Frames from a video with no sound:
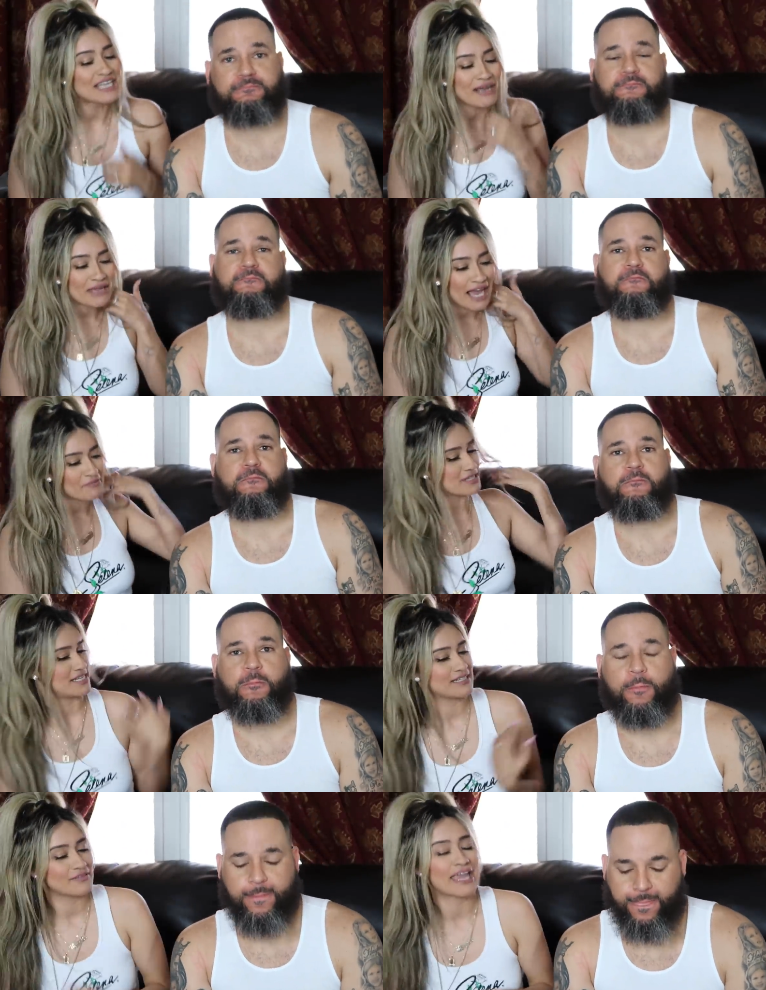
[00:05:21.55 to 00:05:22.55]
Speaker 1: so tell me, how was
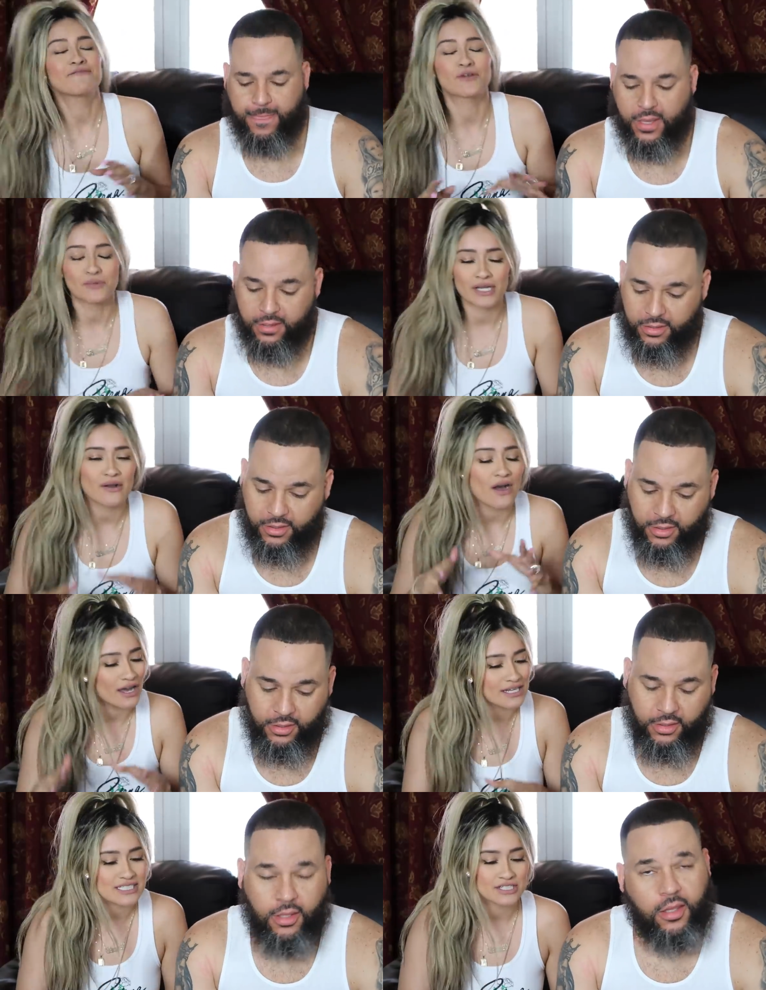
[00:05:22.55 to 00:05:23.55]
it? Like for real,
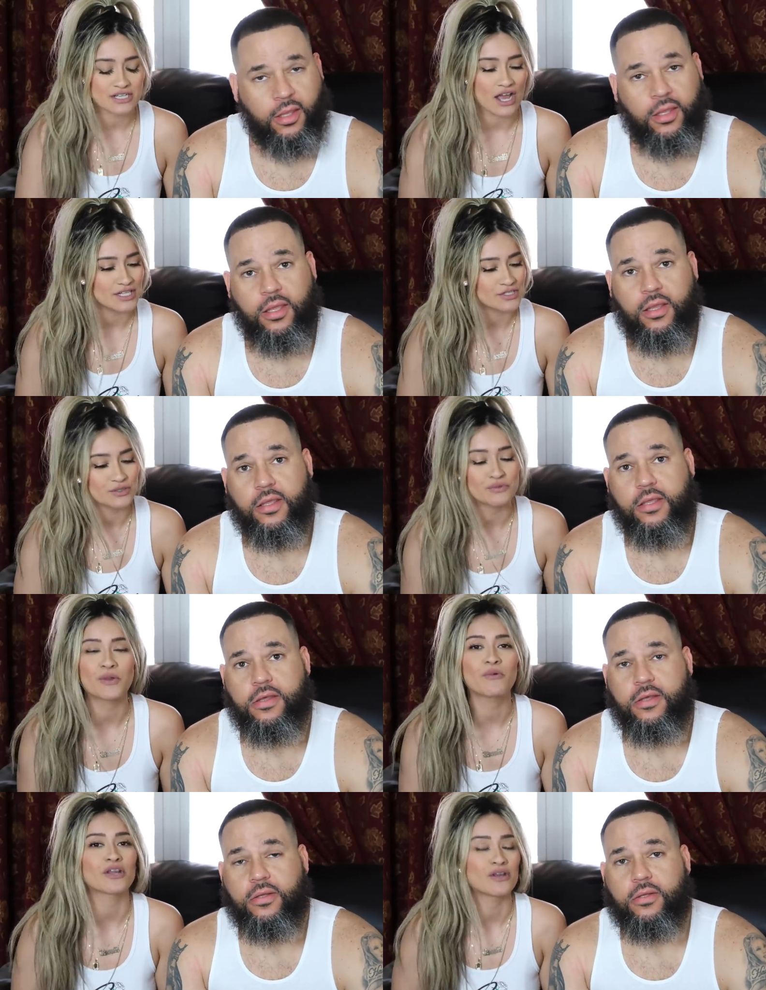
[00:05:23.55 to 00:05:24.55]
honest to God truth, we
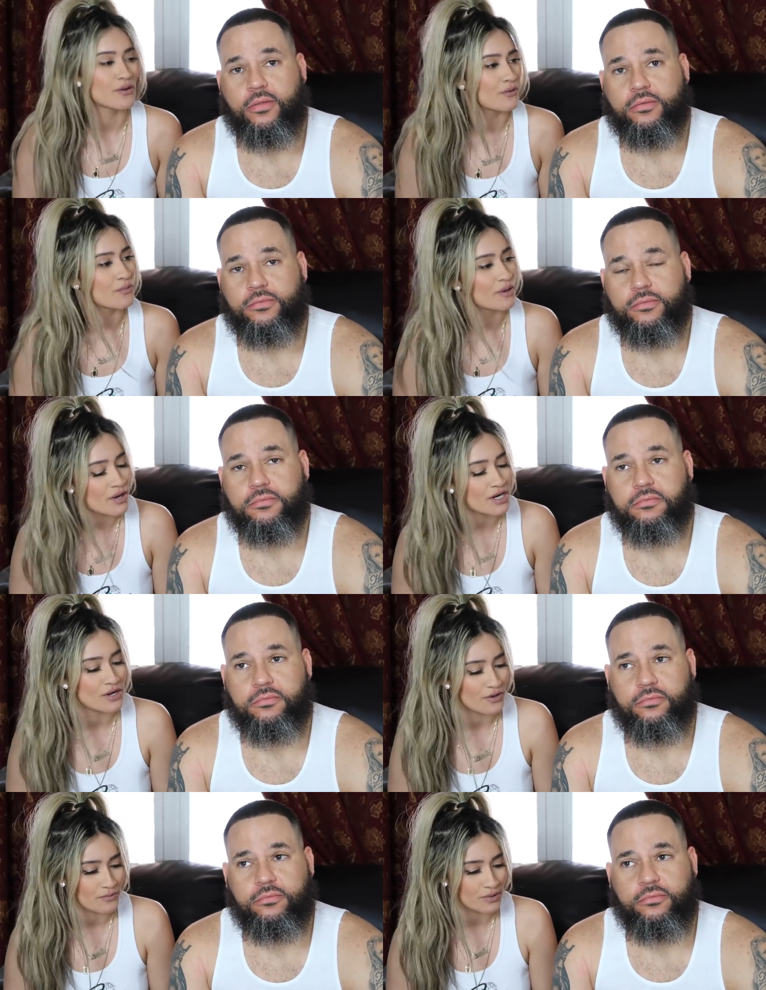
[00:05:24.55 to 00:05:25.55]
wanna know, we wanna
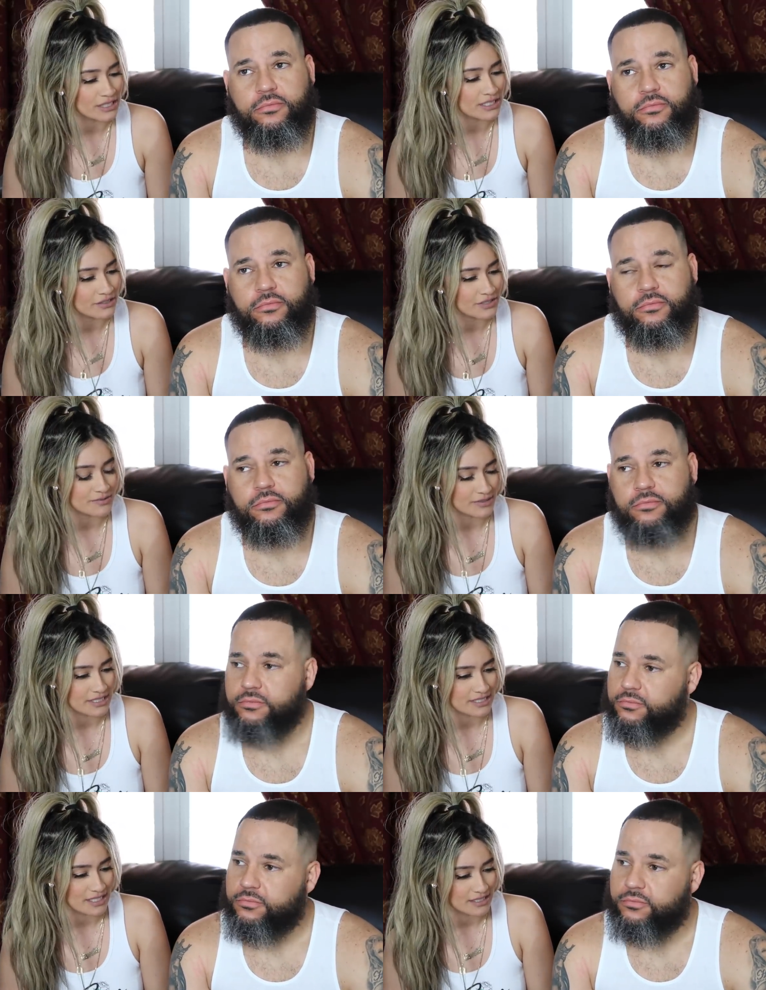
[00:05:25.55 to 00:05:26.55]
know what the deal is with
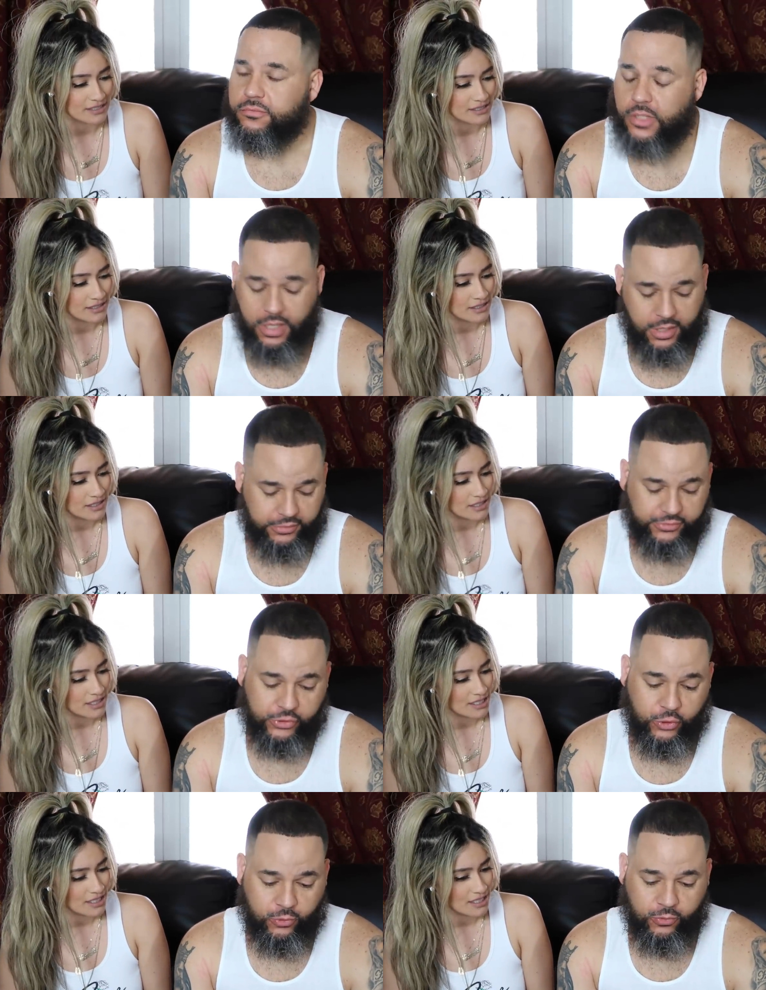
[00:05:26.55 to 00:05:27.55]
this thing.
Speaker 2: All right,
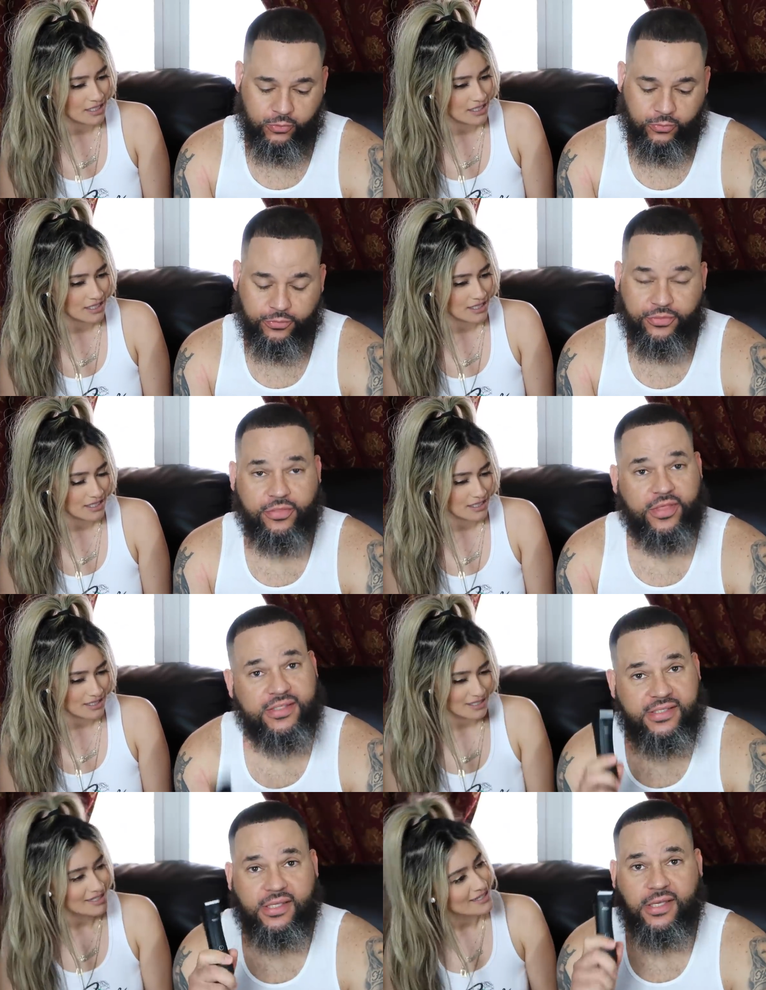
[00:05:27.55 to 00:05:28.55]
so
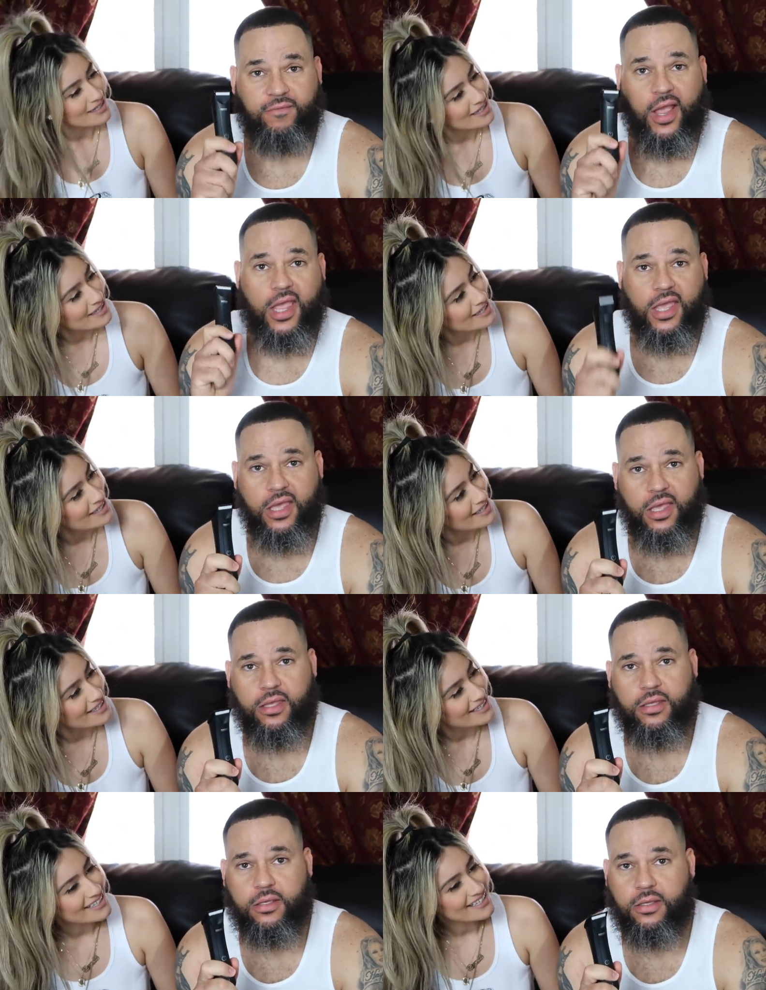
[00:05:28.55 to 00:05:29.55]
this thing right
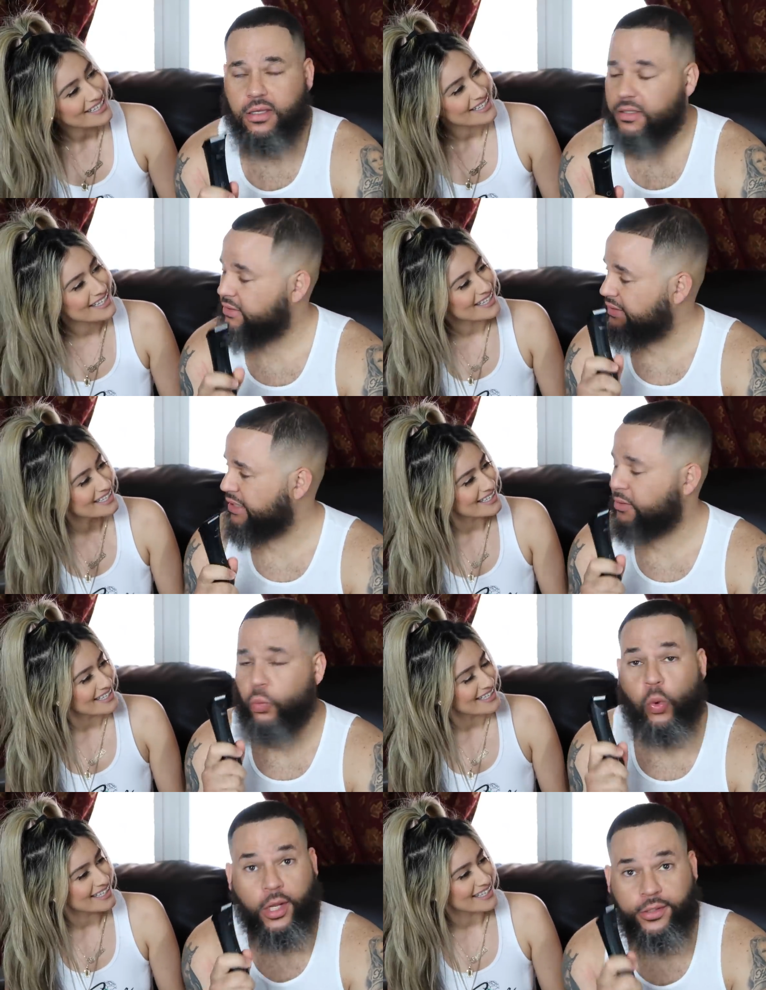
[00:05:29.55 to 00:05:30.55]
here
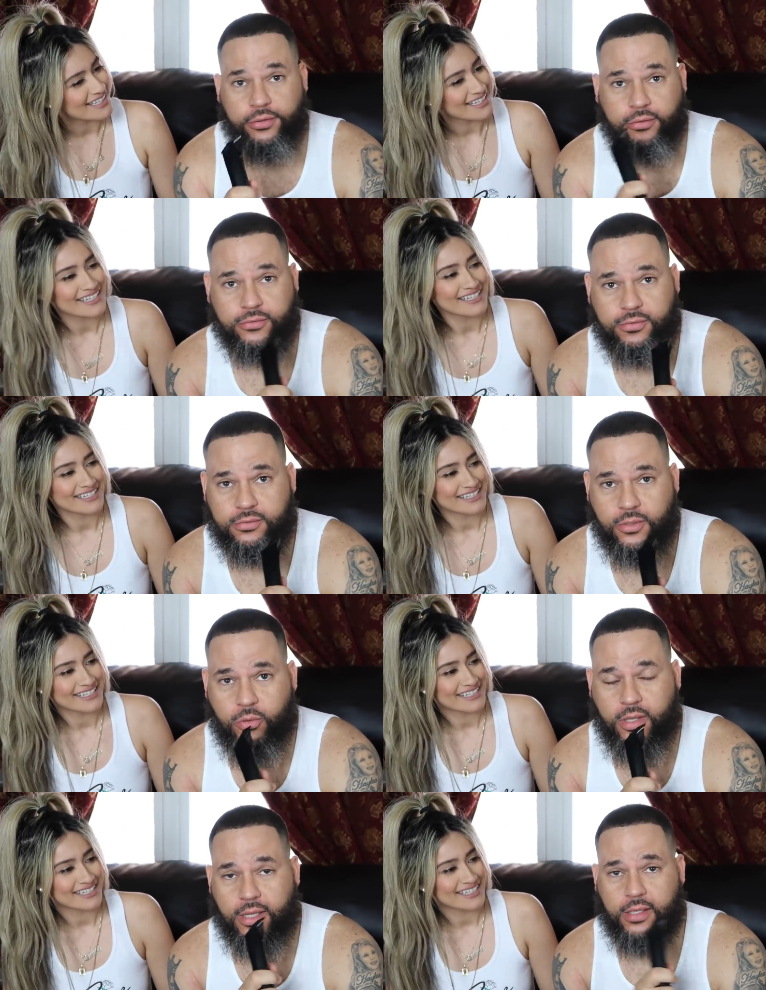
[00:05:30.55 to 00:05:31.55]
did wonders,
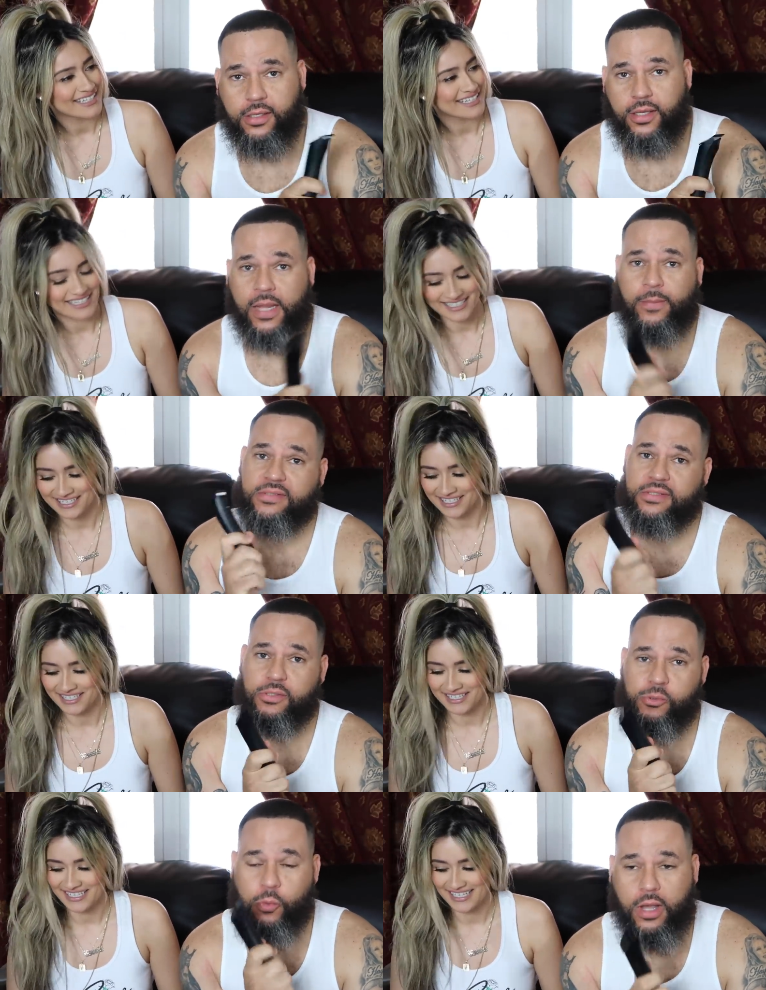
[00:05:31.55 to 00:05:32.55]
okay? And I'm gonna tell you